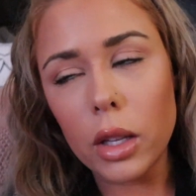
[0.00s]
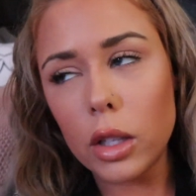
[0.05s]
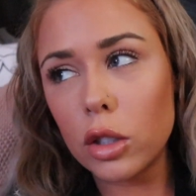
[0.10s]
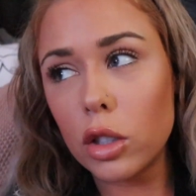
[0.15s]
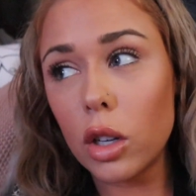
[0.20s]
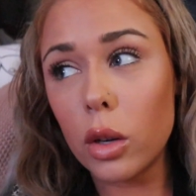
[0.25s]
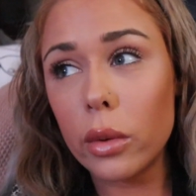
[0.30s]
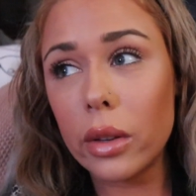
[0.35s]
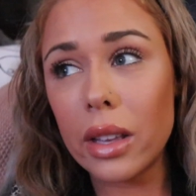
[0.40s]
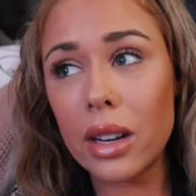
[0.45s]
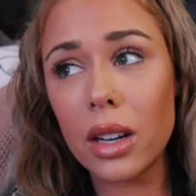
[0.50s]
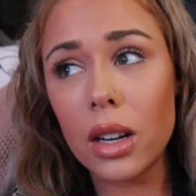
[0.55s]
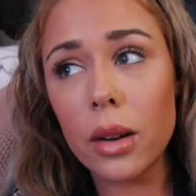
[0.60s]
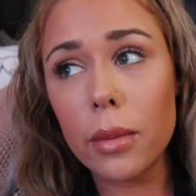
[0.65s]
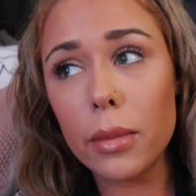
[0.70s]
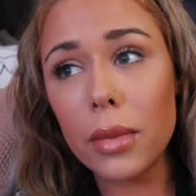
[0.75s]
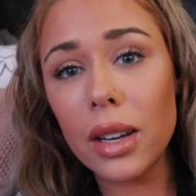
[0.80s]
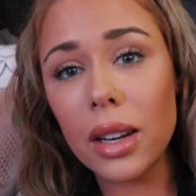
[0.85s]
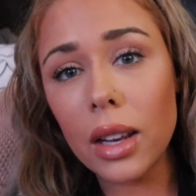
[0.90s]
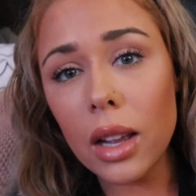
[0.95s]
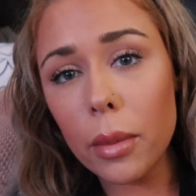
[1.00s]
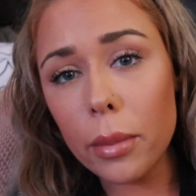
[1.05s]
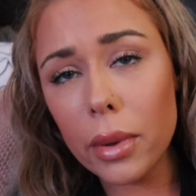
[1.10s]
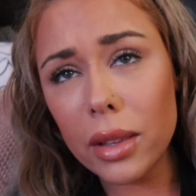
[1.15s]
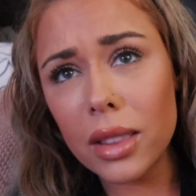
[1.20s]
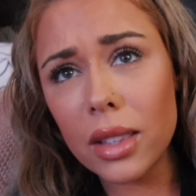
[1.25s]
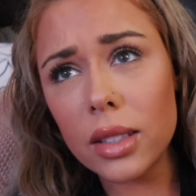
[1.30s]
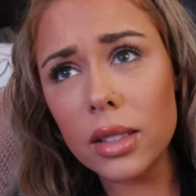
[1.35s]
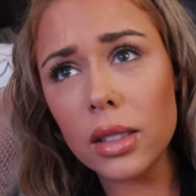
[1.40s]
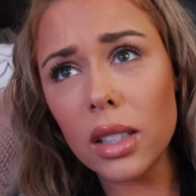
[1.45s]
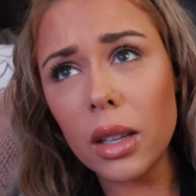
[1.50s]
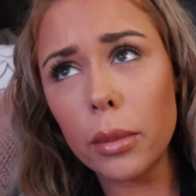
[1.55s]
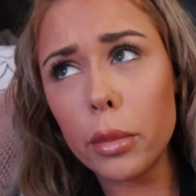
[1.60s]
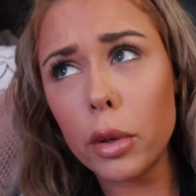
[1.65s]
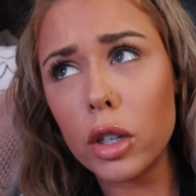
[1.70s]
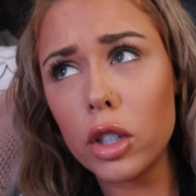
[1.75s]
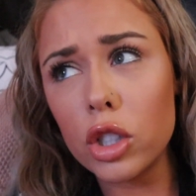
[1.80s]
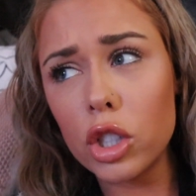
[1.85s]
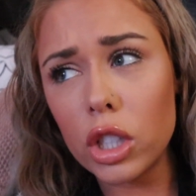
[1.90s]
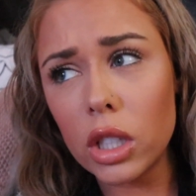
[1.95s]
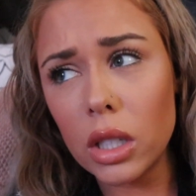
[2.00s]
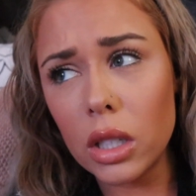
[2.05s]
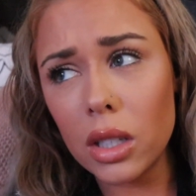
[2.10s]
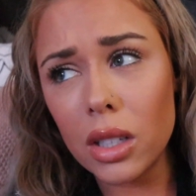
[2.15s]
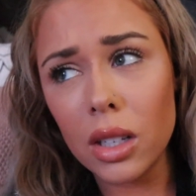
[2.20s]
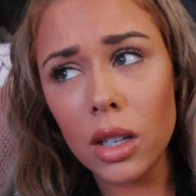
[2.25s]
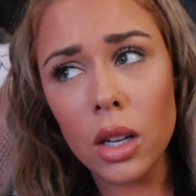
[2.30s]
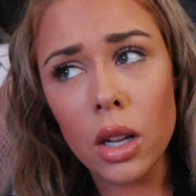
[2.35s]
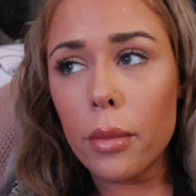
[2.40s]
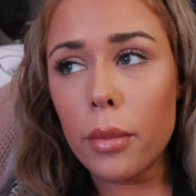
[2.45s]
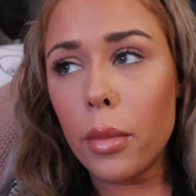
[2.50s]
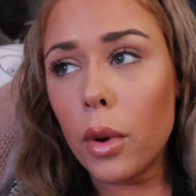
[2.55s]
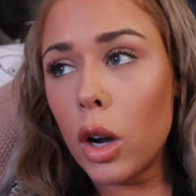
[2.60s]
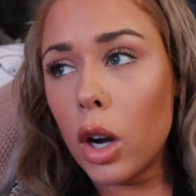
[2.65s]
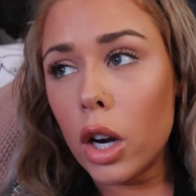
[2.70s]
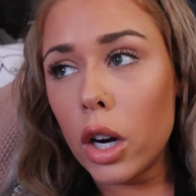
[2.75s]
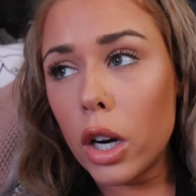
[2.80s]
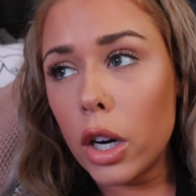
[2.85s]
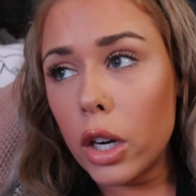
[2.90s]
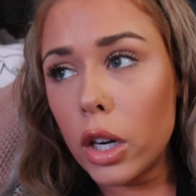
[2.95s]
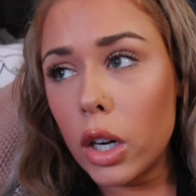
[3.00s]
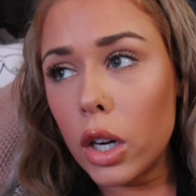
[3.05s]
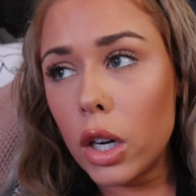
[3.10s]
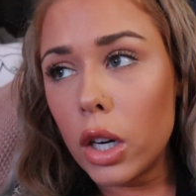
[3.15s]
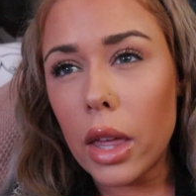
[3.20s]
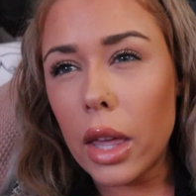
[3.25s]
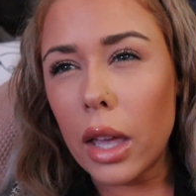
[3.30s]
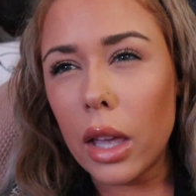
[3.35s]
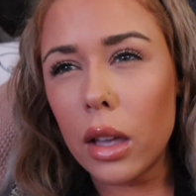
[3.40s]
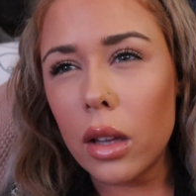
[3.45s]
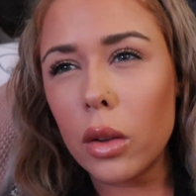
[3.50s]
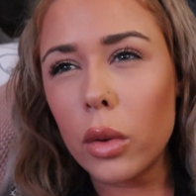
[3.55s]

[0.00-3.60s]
And so we ended up meeting up at this, like, Persian bar thing.